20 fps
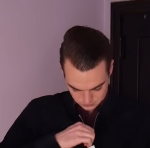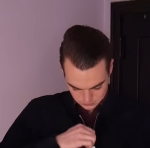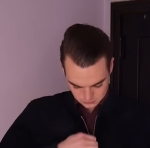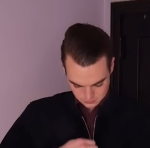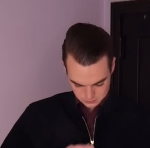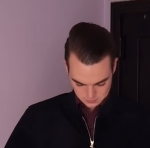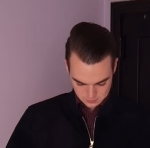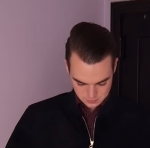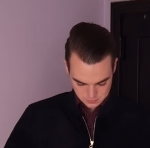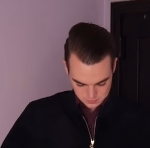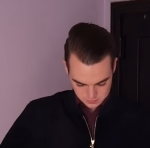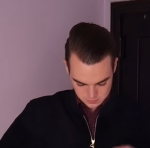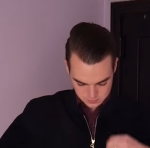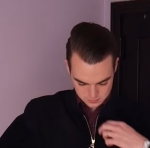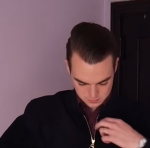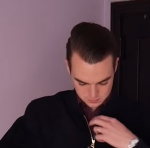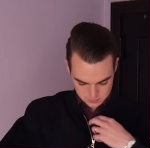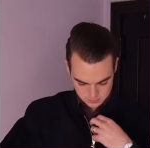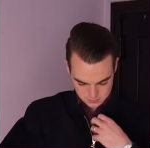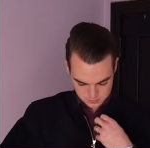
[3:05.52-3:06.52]

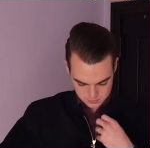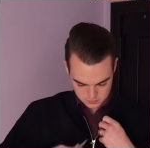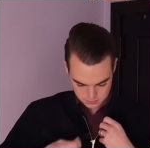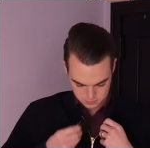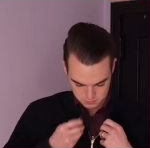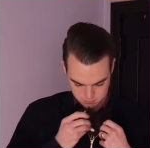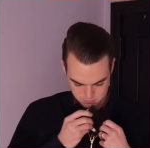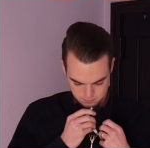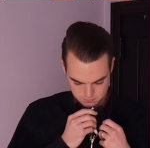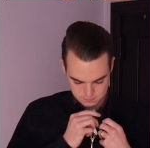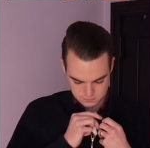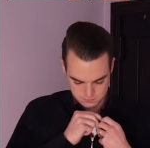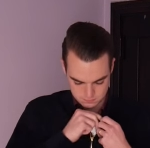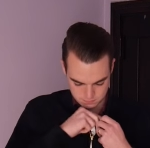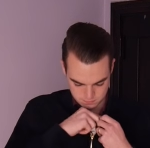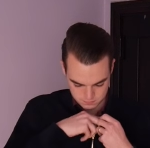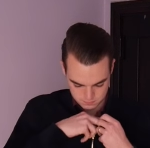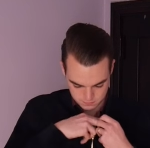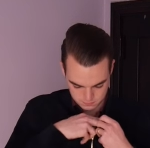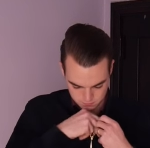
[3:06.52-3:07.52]

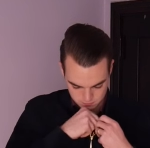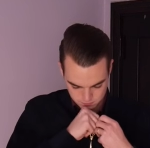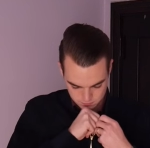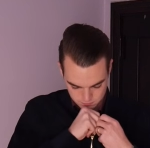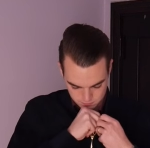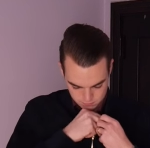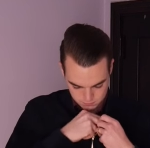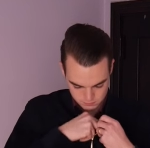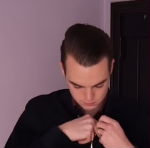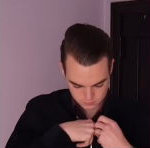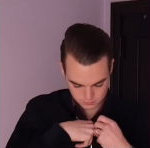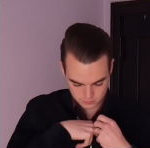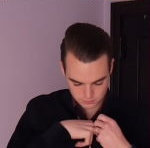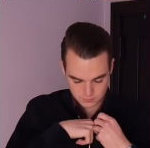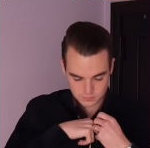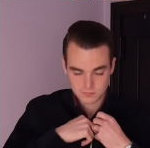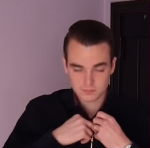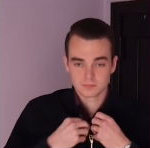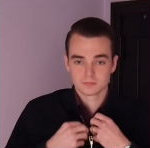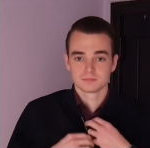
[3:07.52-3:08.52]

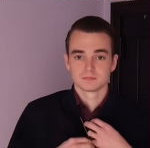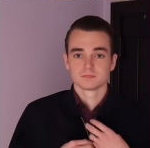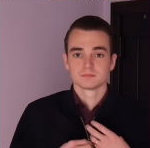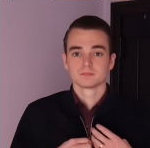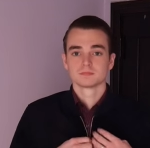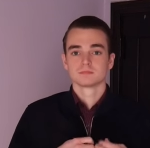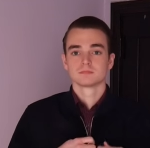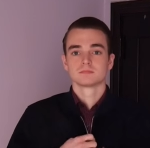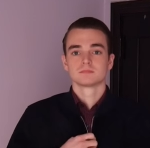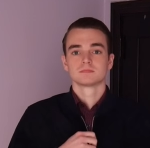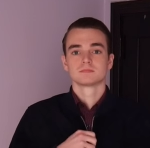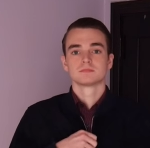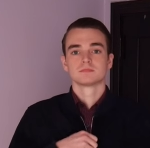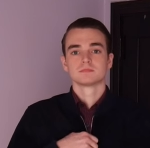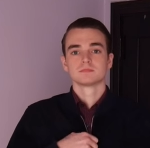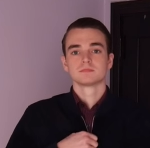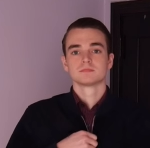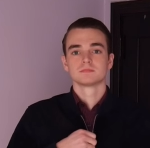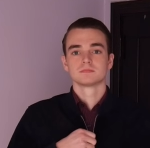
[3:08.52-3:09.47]
[no speech]